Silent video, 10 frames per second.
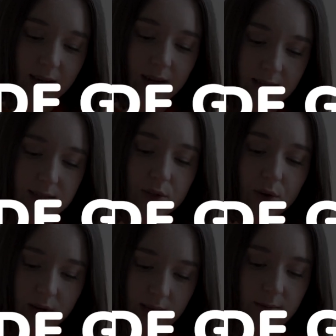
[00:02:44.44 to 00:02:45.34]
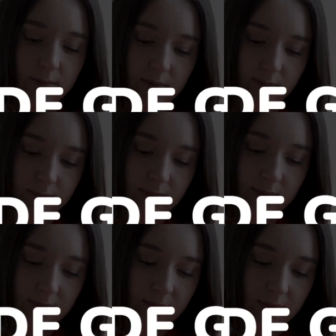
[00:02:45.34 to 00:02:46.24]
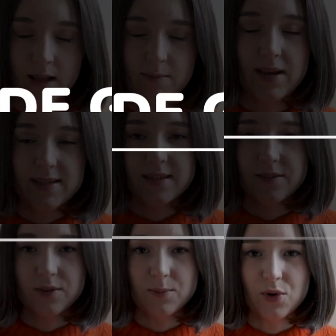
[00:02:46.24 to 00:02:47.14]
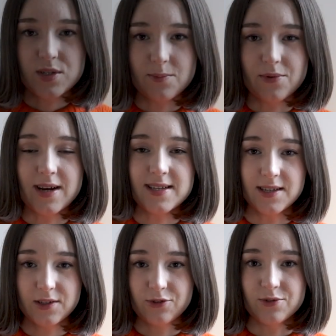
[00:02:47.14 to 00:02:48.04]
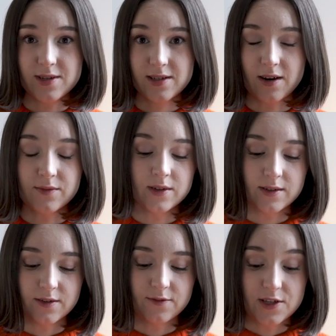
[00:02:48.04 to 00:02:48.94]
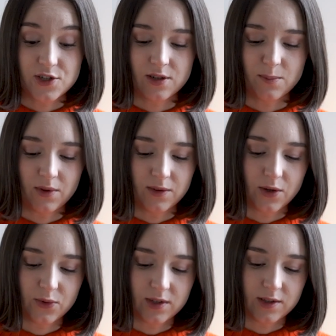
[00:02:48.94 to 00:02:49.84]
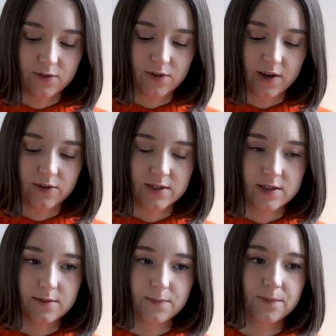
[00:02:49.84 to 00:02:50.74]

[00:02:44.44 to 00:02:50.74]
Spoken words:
Is de Gris. It makes it even more surprising to discover the vegetable note in a fragrance.